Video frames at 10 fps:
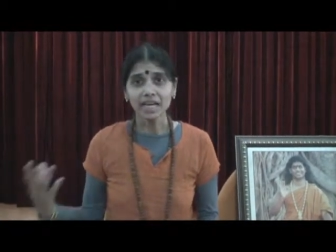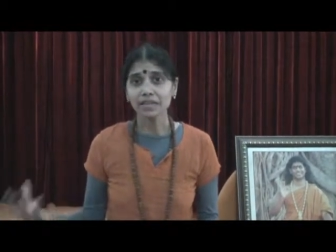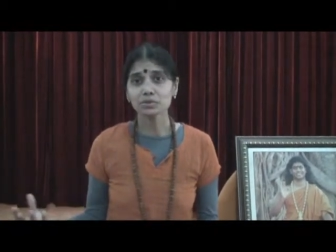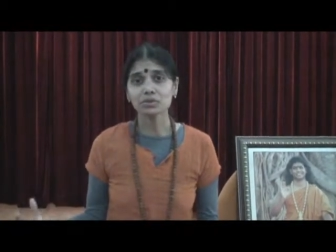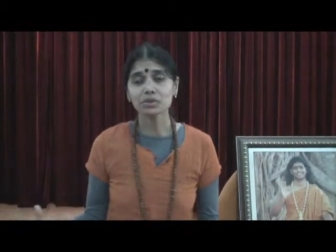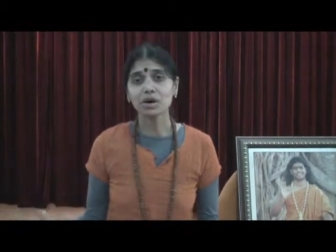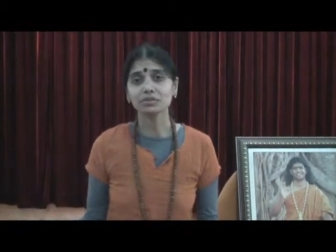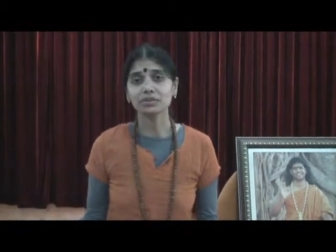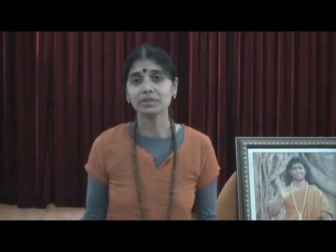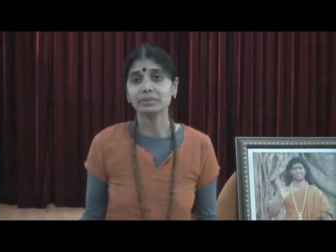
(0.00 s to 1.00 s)
I used to
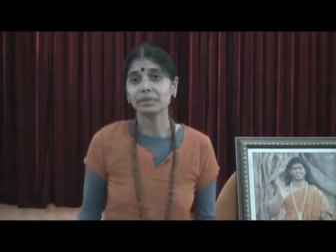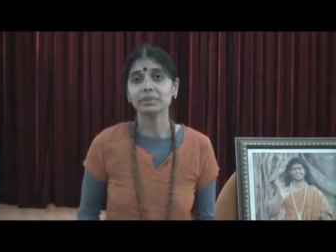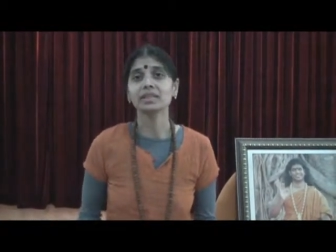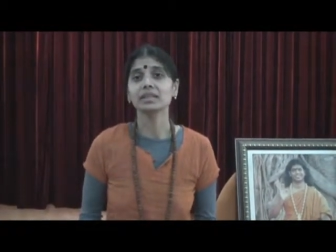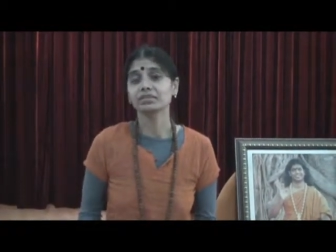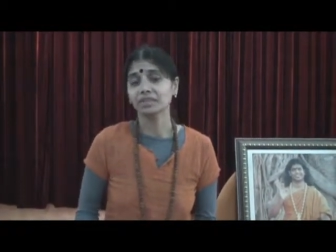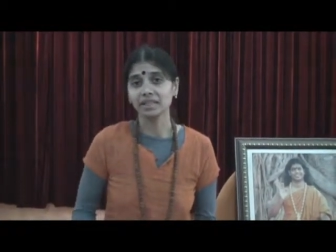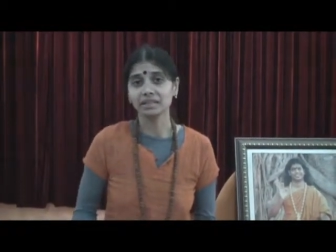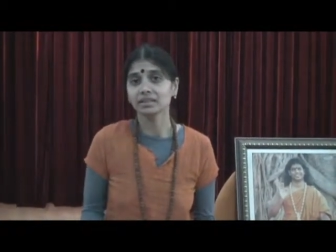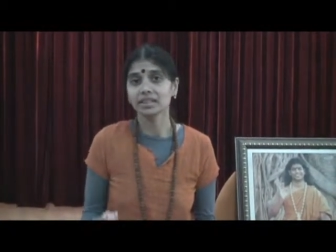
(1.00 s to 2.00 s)
offer maybe if
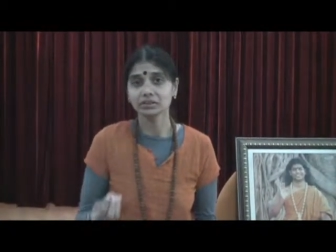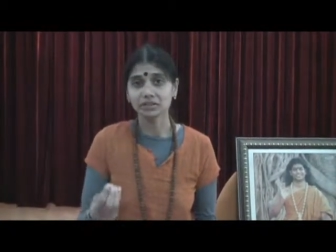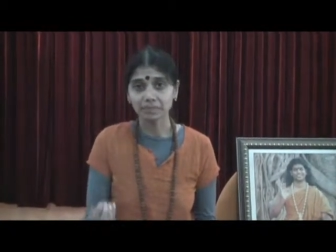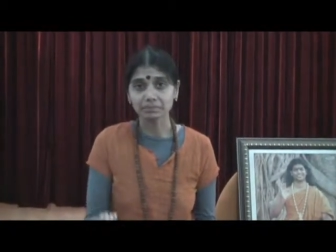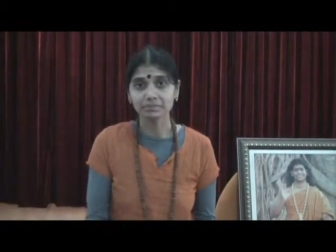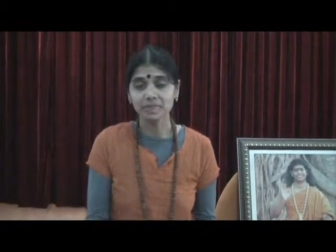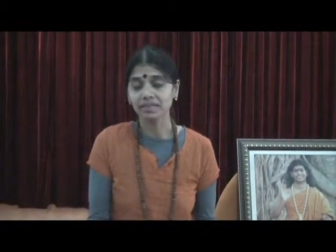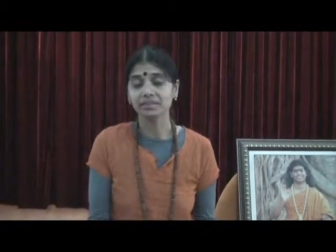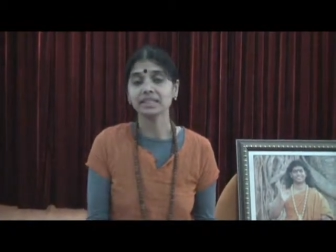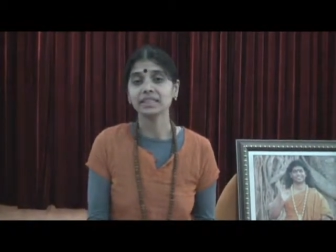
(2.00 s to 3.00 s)
I give some
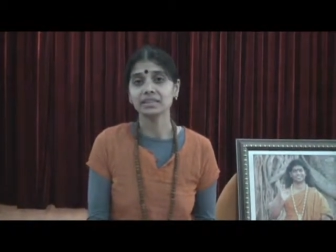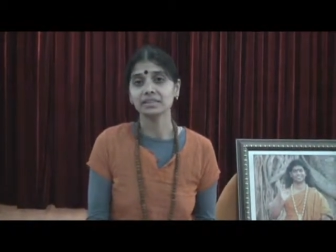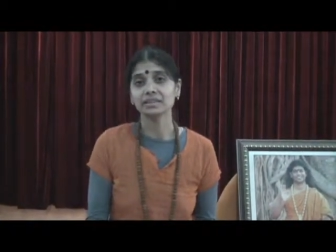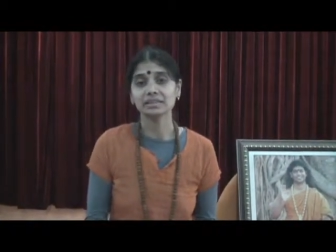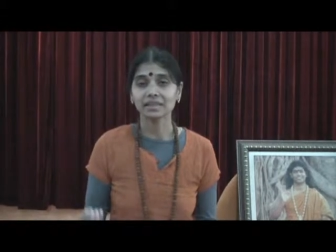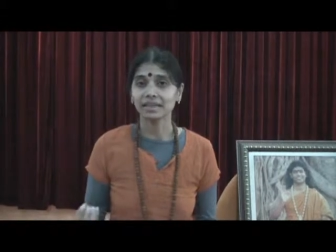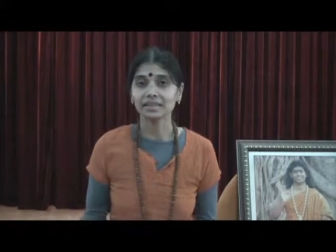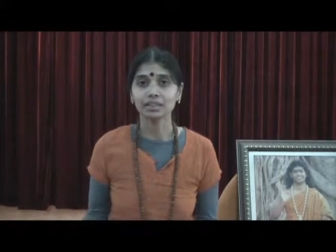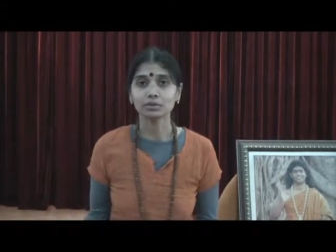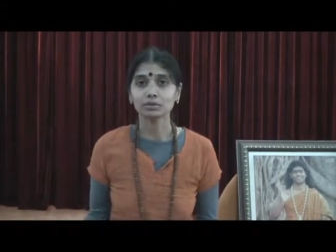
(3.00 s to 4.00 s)
advantages,
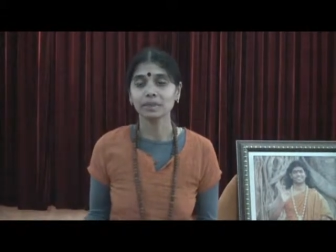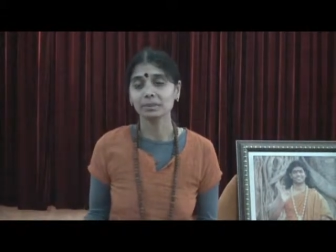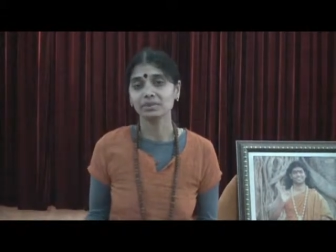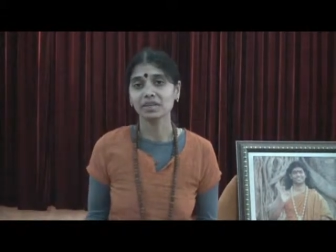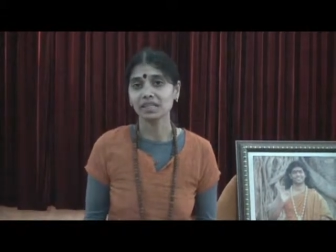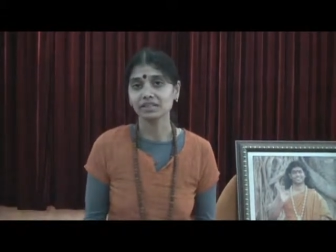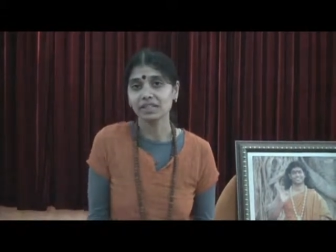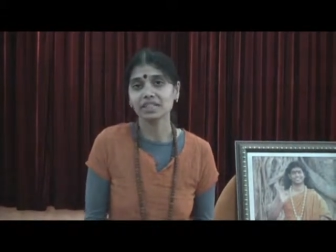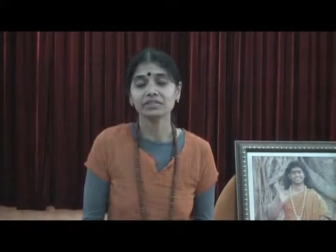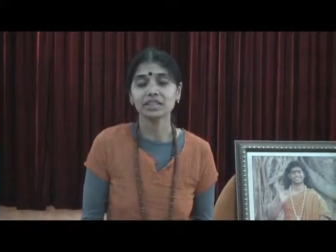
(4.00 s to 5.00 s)
like, you know, maybe 1
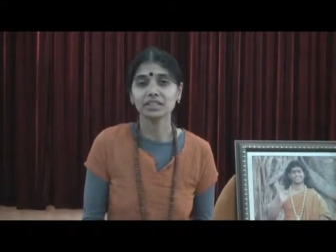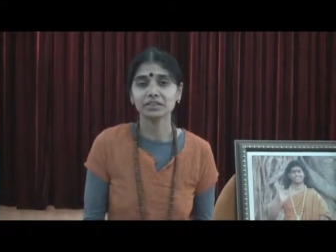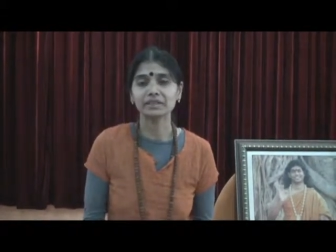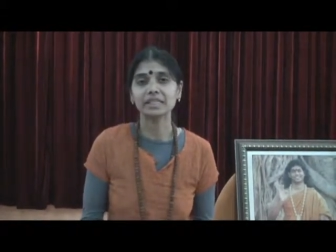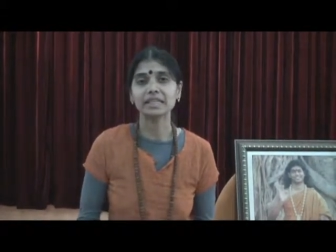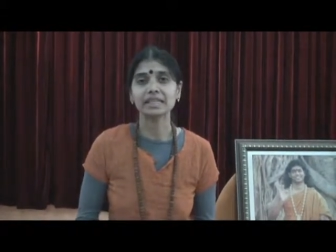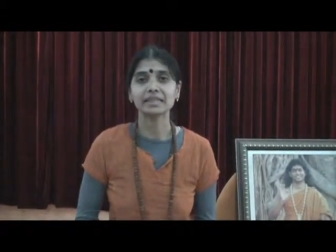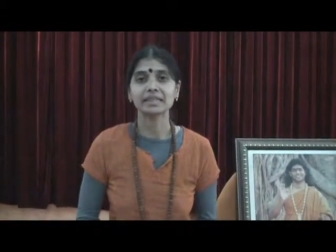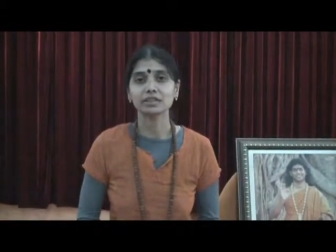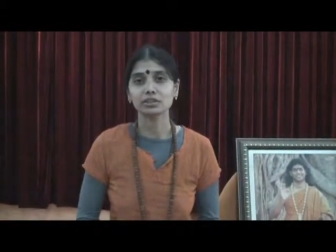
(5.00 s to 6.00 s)
hour TV in the
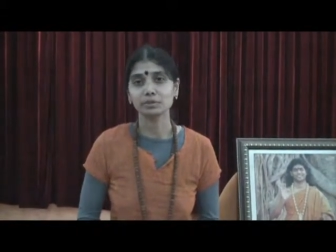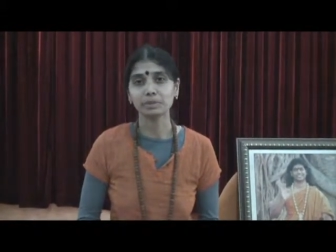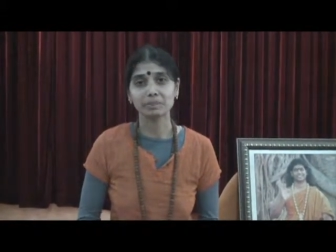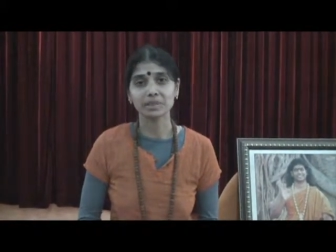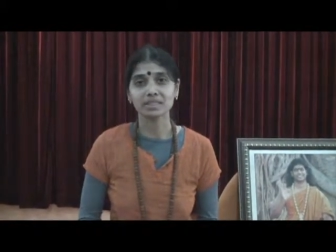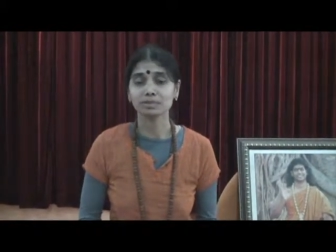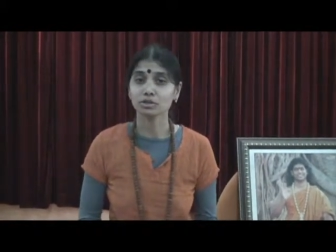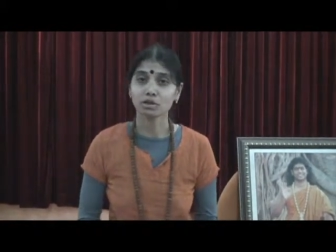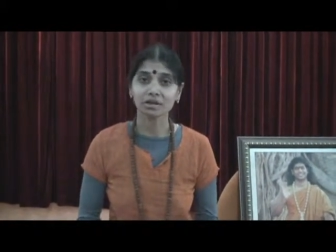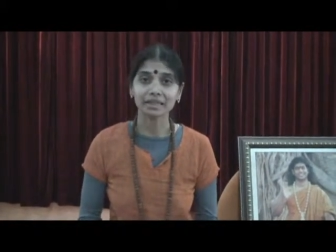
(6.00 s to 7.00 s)
weekend, or maybe
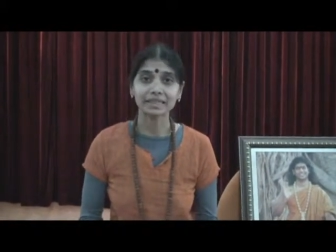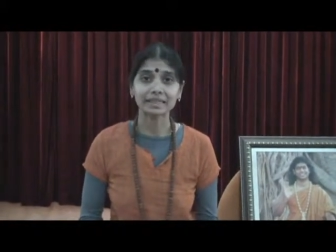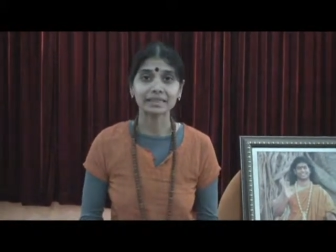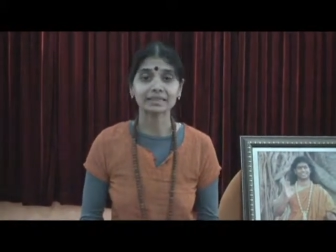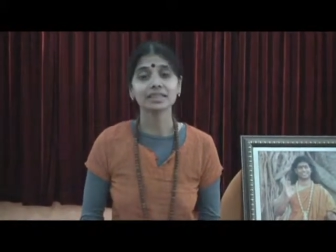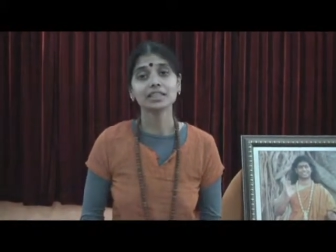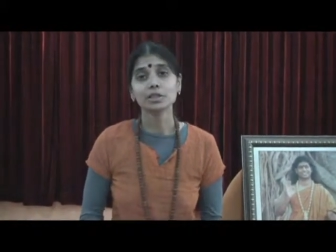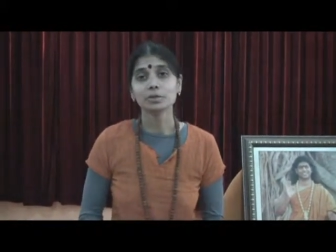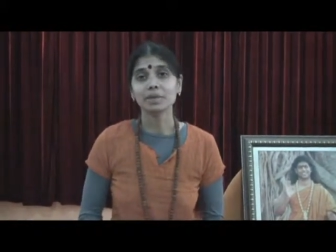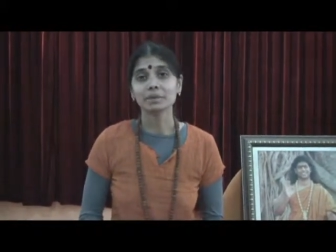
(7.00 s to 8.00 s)
some chocolate,
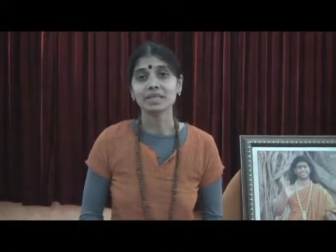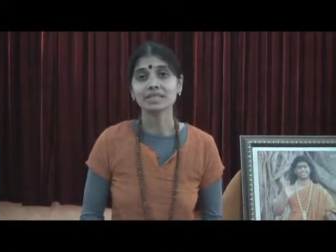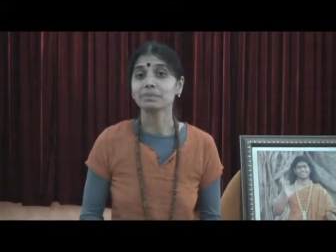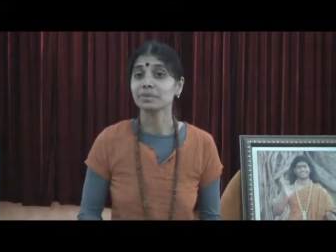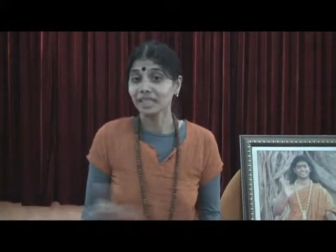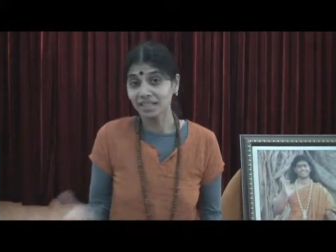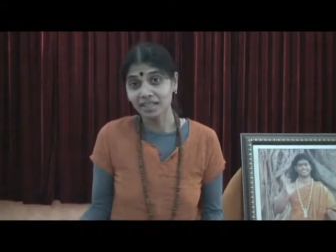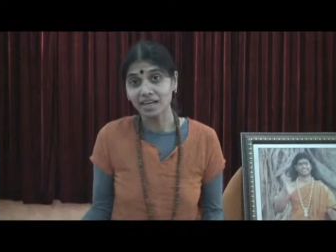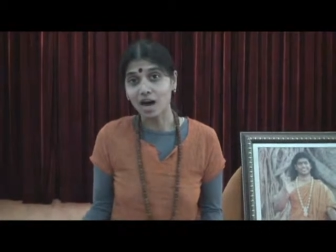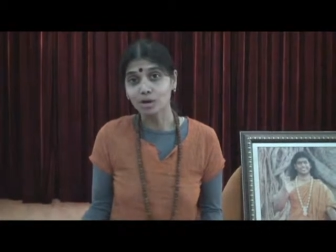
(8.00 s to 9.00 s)
maybe some
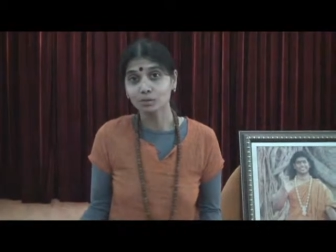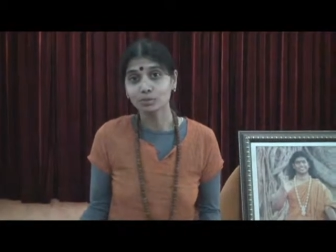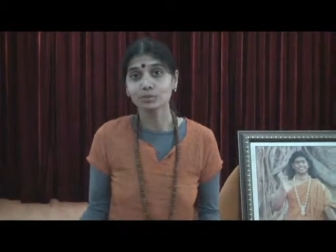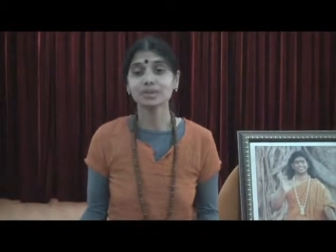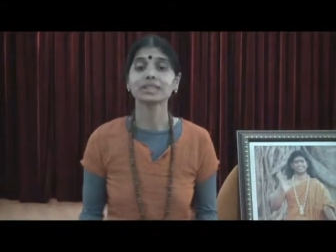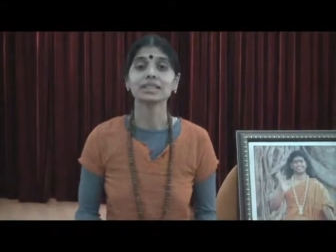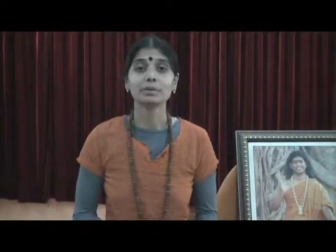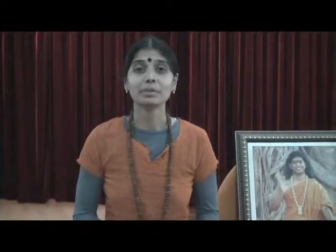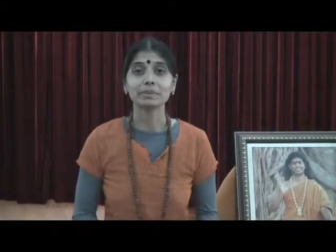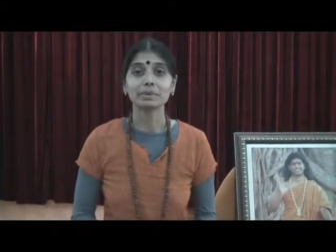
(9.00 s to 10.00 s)
taking her out,
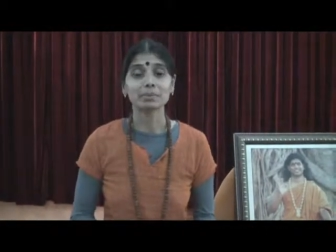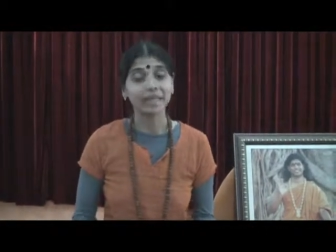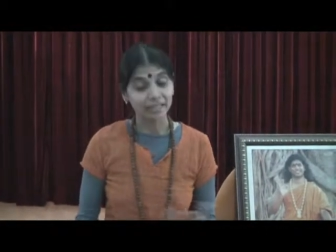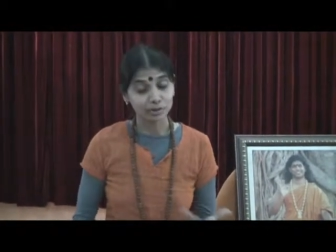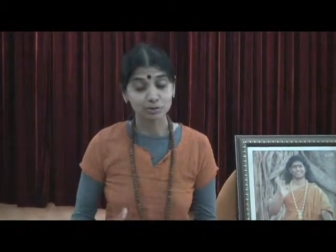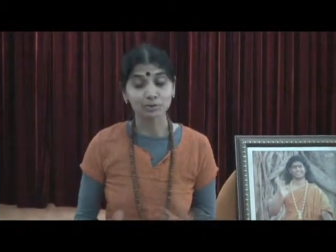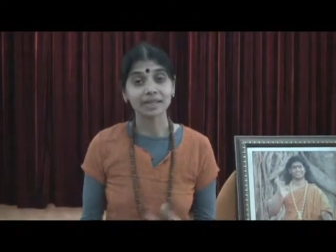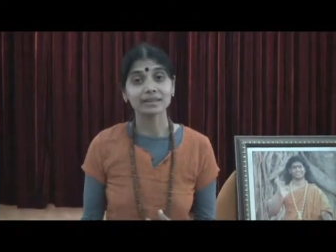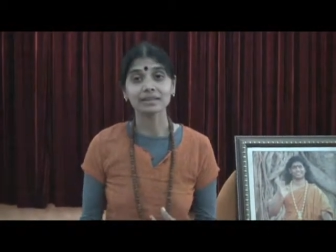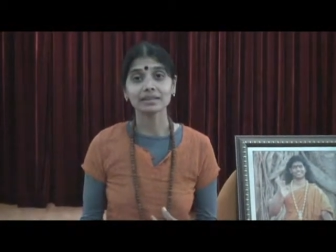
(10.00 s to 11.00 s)
maybe playing
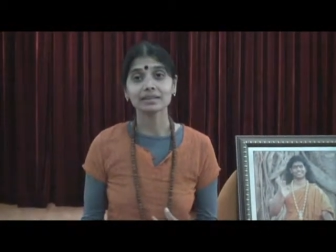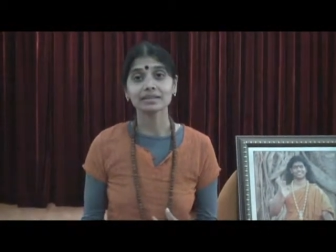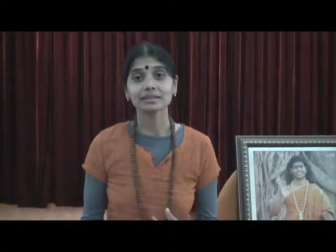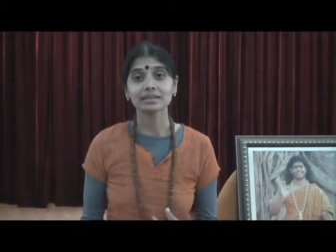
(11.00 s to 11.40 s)
together.